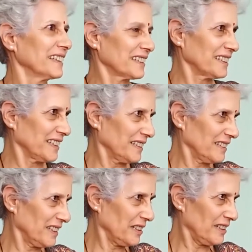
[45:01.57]
That's
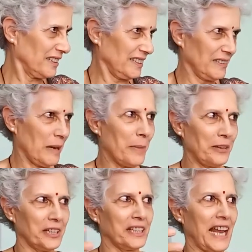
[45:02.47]
the
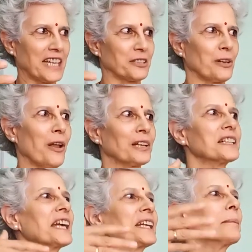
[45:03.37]
American national
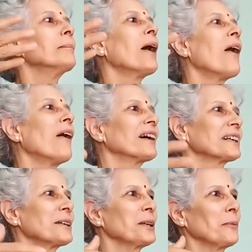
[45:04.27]
holiday, in a park,
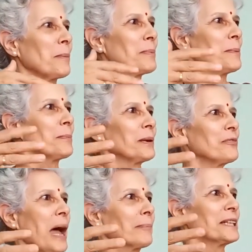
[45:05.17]
you know, where people,
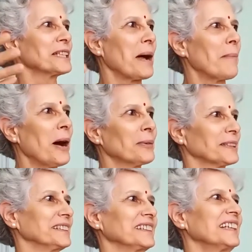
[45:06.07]
families come out
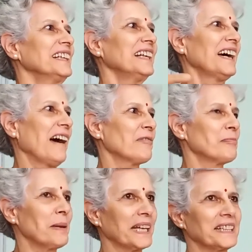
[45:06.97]
and have
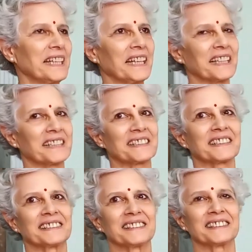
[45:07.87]
picnics,
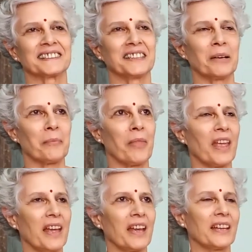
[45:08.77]
and
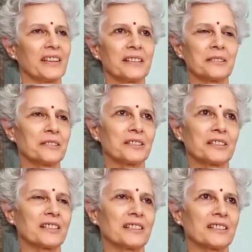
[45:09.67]

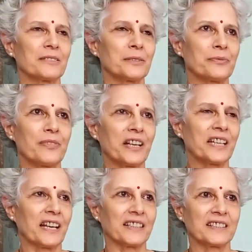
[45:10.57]
it's very
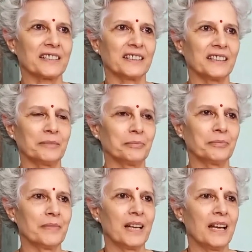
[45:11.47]
nice.
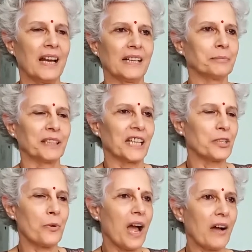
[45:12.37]
But then
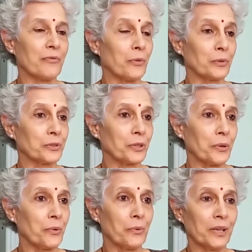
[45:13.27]
you have
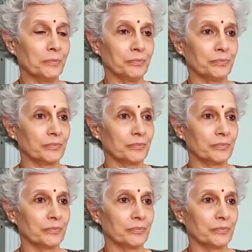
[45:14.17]
also